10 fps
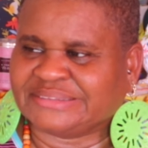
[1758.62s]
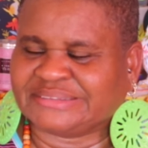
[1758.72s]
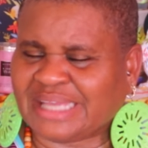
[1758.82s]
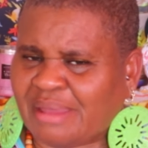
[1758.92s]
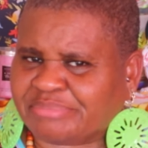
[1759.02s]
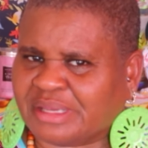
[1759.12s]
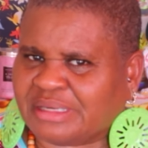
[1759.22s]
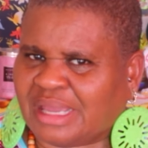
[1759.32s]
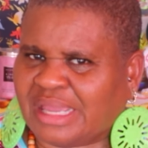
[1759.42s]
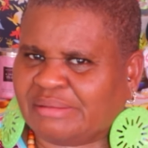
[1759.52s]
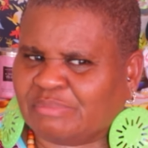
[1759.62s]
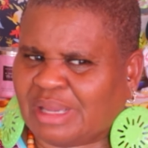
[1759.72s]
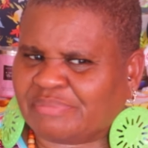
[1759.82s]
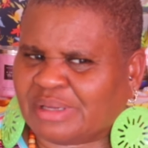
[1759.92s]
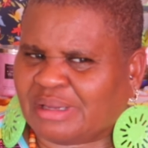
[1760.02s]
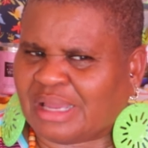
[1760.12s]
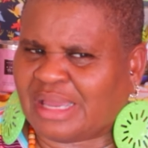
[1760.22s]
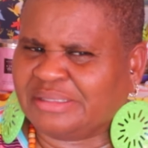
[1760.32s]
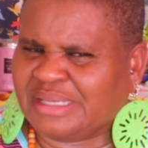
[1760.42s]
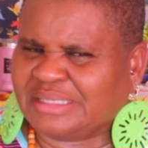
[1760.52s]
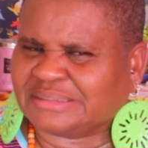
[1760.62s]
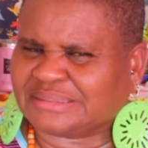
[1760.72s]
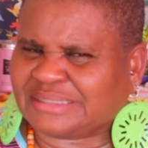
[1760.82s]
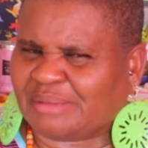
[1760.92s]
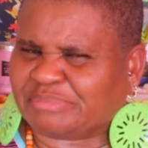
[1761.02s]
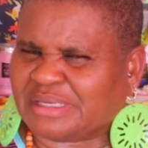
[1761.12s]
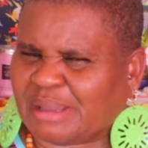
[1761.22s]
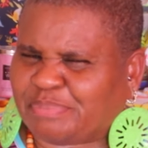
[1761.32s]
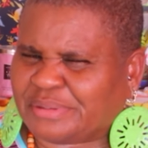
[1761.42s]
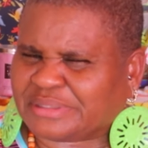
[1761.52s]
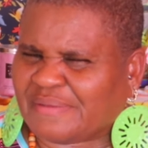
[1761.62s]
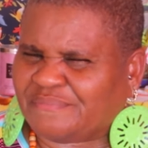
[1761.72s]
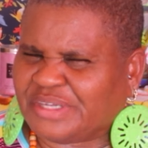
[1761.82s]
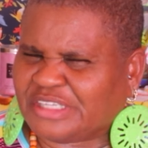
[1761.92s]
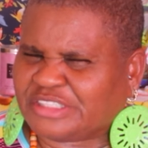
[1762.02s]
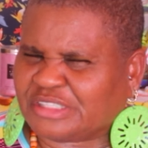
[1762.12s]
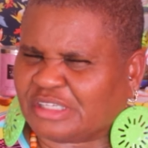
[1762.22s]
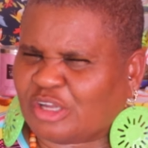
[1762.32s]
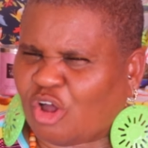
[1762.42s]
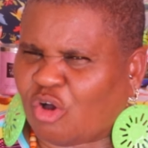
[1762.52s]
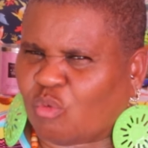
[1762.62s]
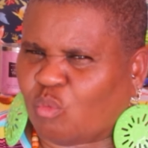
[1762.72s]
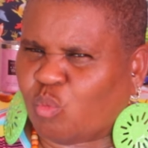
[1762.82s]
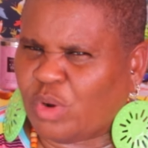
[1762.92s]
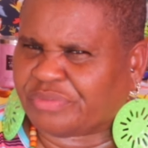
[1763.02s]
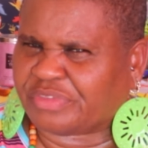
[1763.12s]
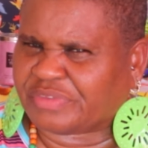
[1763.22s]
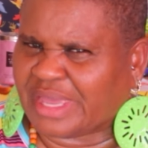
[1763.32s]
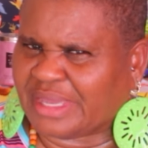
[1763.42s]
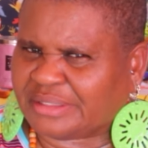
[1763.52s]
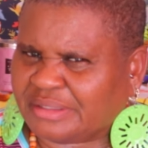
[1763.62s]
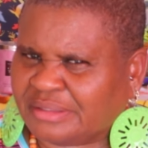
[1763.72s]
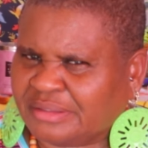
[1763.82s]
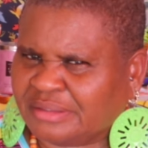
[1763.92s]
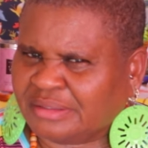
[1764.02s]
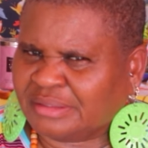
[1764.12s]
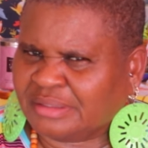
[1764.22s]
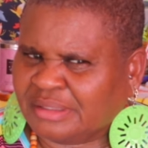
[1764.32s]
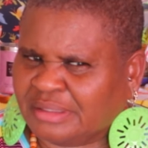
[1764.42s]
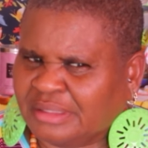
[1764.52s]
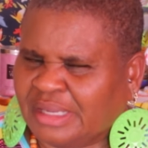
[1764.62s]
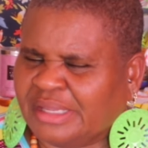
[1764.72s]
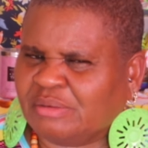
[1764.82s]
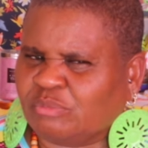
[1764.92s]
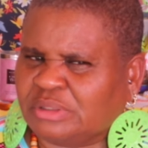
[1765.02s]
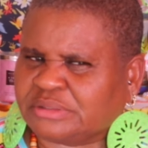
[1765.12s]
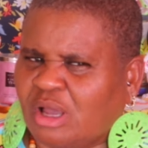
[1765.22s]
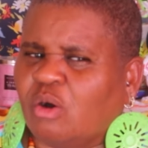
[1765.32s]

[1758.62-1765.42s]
something. I needed something. I put that vision along with that. And it was,